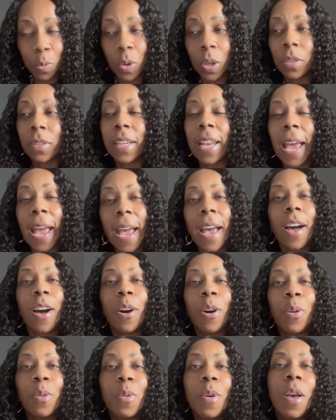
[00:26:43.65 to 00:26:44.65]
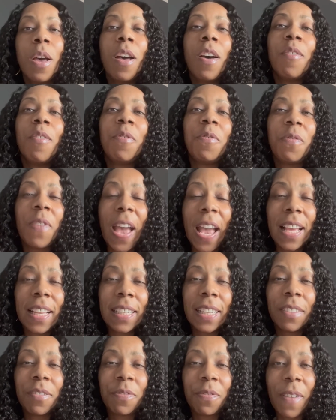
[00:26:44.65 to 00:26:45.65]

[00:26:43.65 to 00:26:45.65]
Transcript: Well, now Falynn,